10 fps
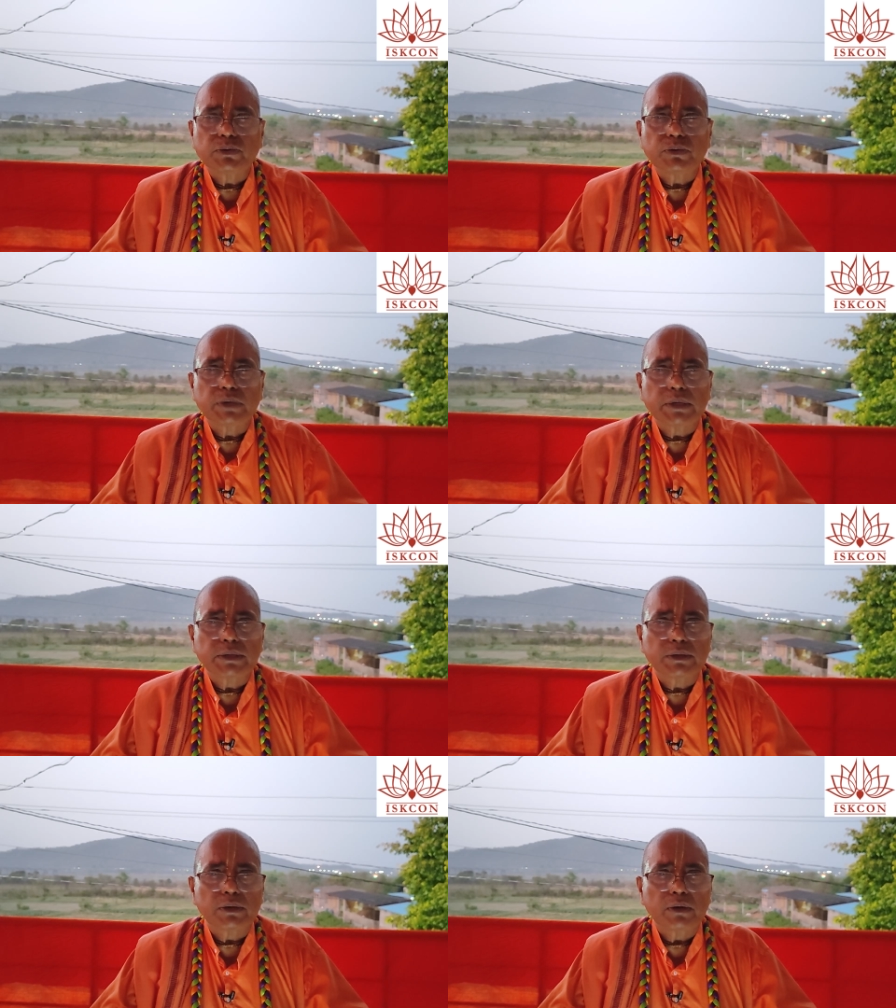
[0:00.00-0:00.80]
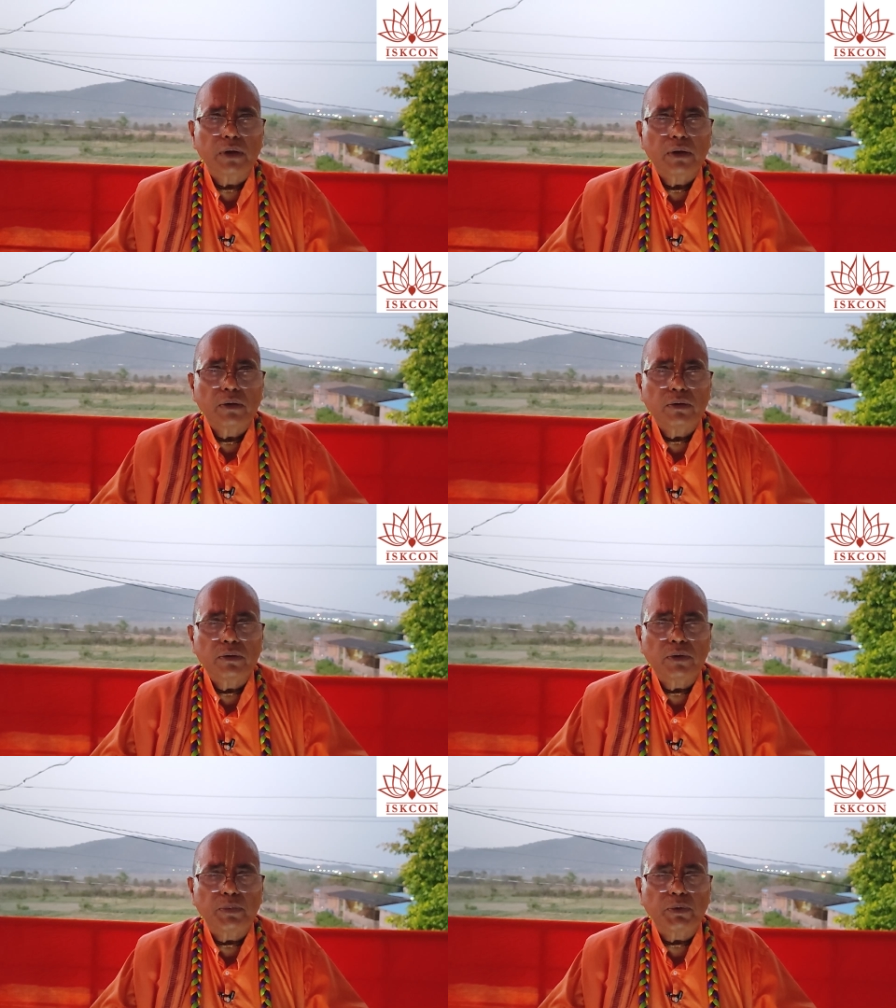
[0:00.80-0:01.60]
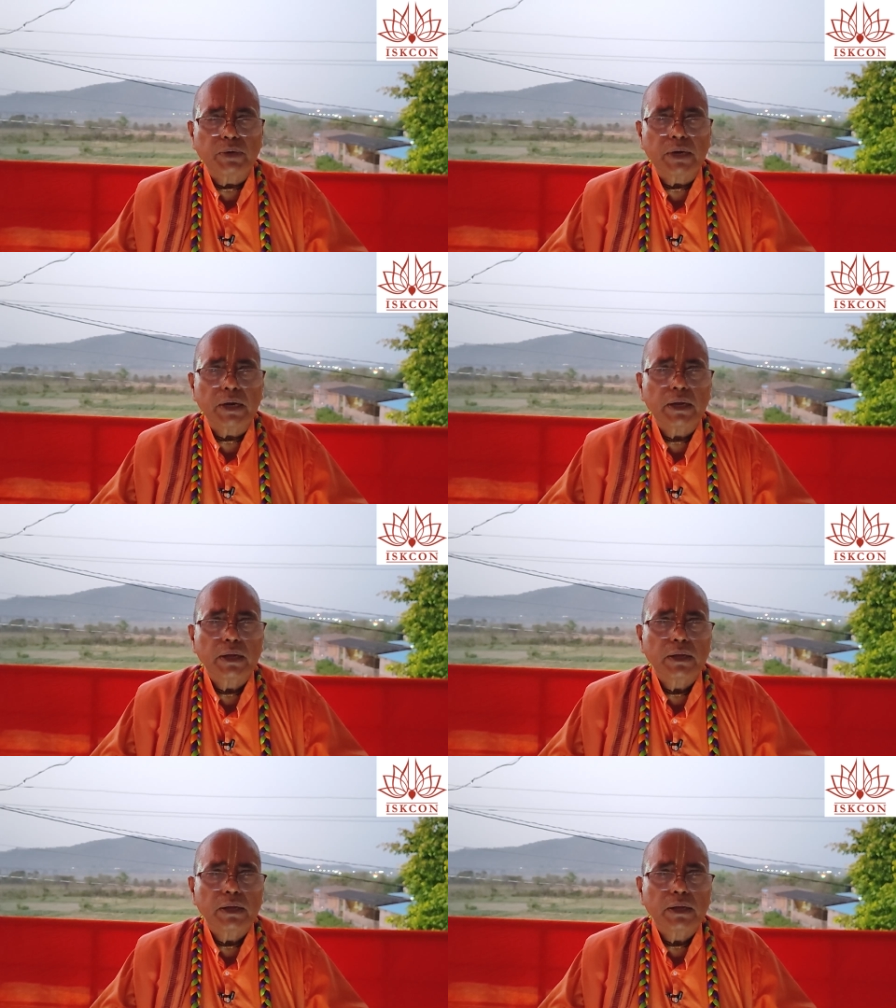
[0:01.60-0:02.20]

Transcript: two trees were uprooted.